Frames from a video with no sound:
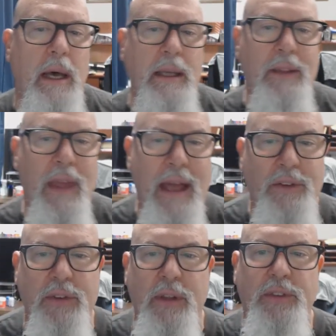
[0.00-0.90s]
In that
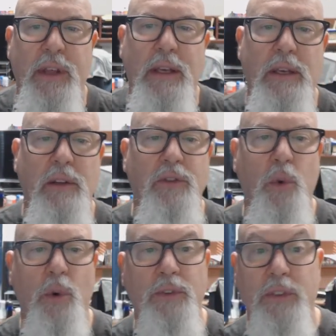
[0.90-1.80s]
sense, taking this
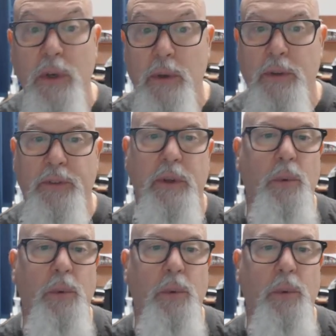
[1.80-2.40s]
course seriously